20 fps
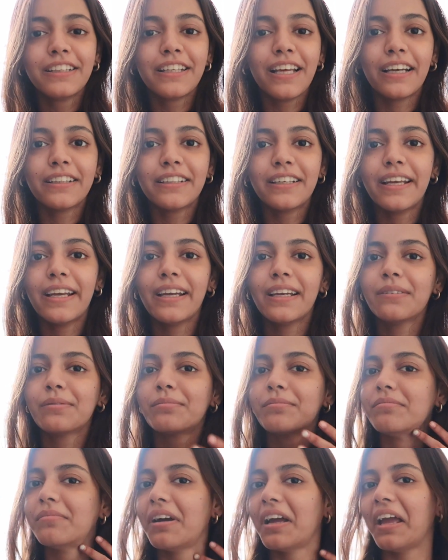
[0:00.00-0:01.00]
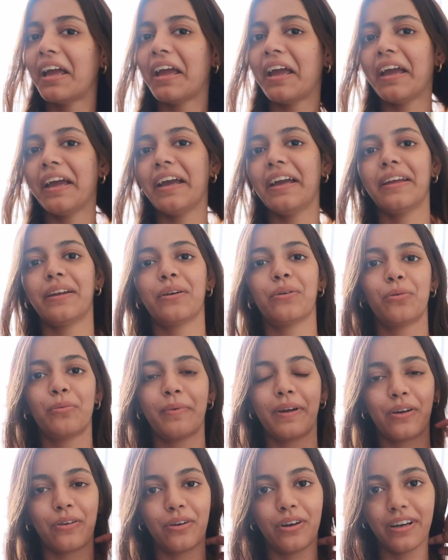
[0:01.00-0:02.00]
The other day, my hair, oh
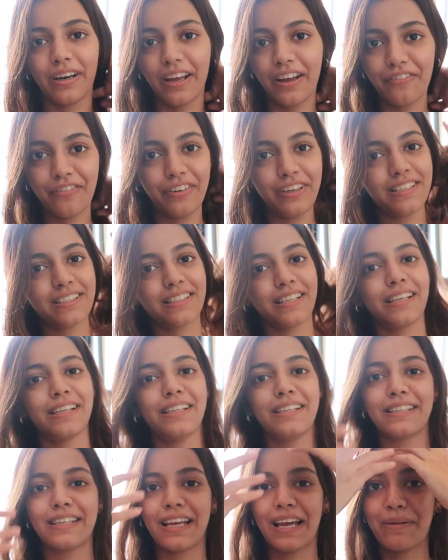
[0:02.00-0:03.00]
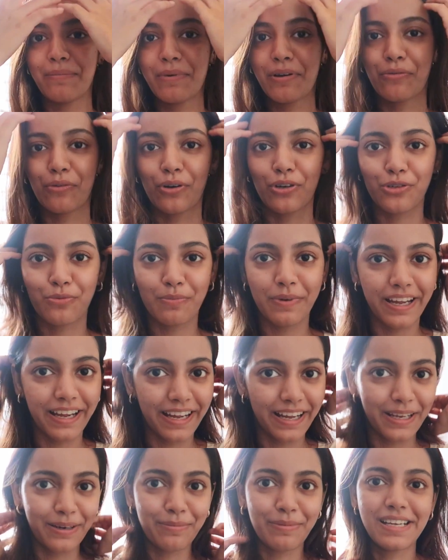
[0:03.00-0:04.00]
my god, every single time I wash my
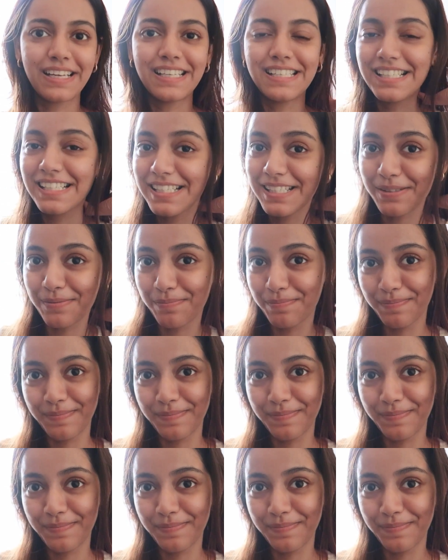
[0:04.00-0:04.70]
hair is a